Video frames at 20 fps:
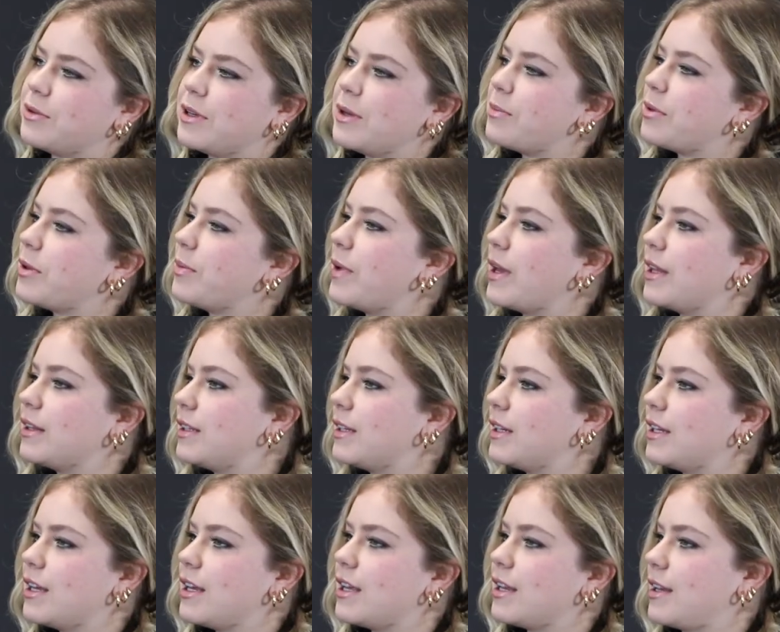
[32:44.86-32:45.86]
We implemented
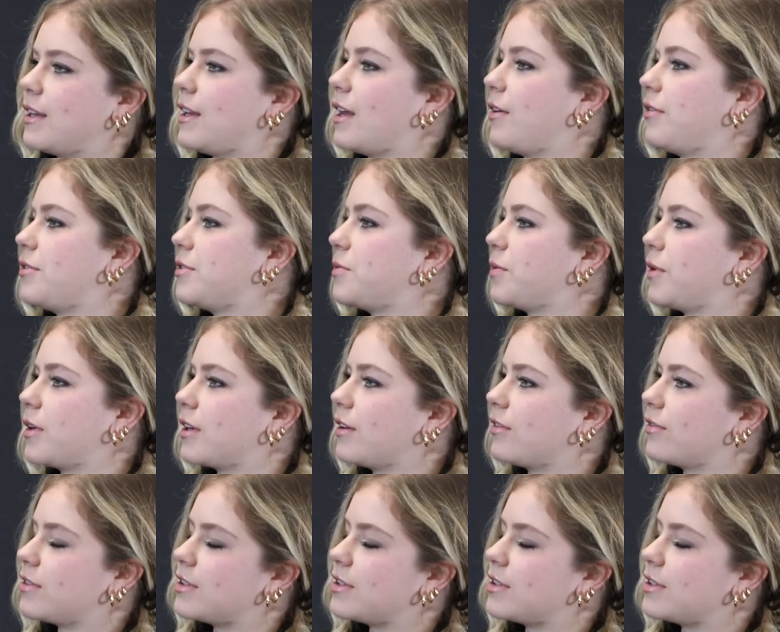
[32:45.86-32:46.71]
it and now it's working